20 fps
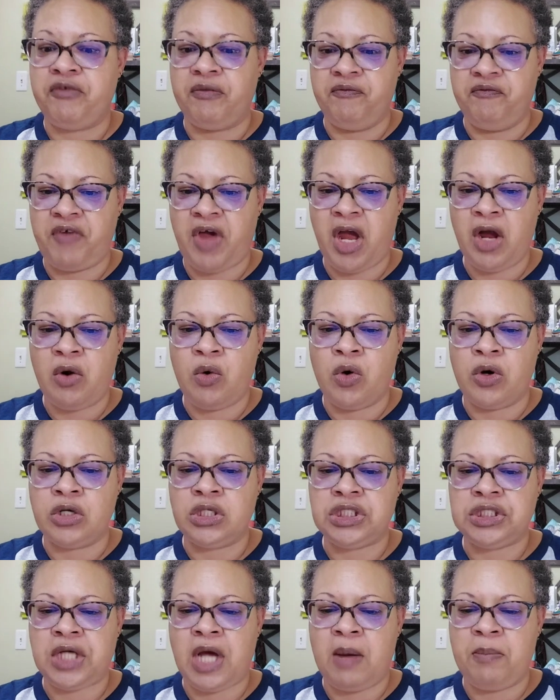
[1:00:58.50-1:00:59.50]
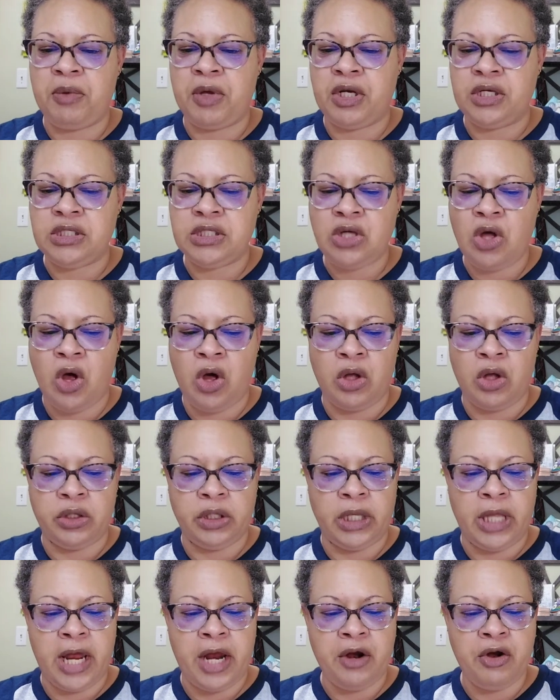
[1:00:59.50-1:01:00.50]
from Fat Quarter Shop. And it's called
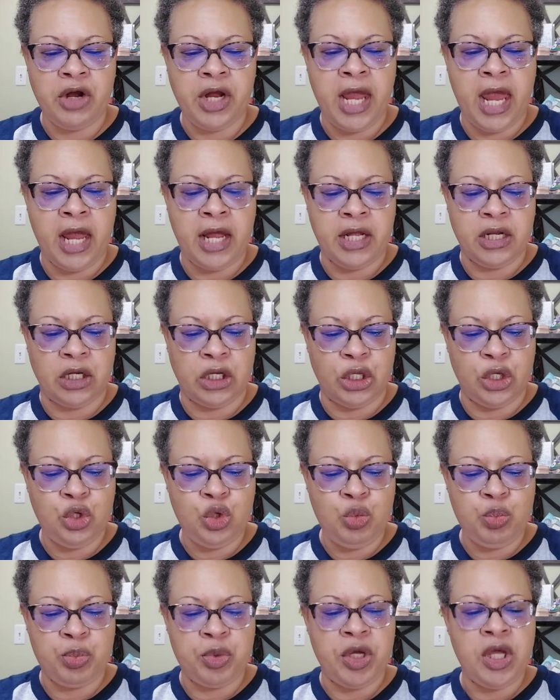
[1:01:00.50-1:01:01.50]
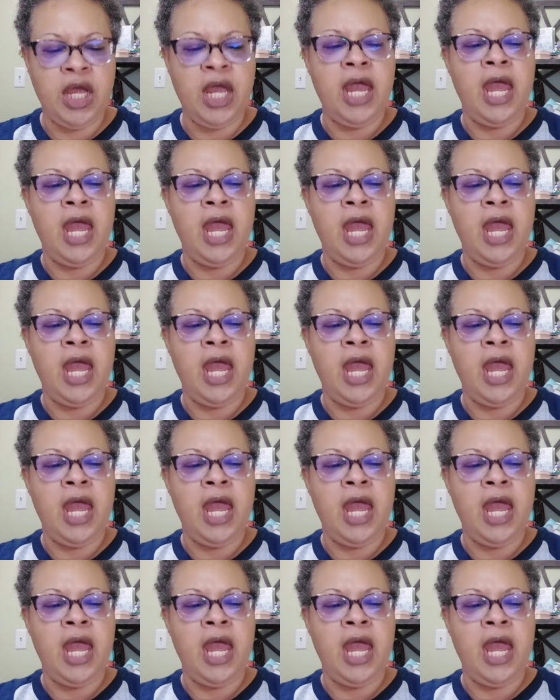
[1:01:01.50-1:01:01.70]
Layer Cake Loop.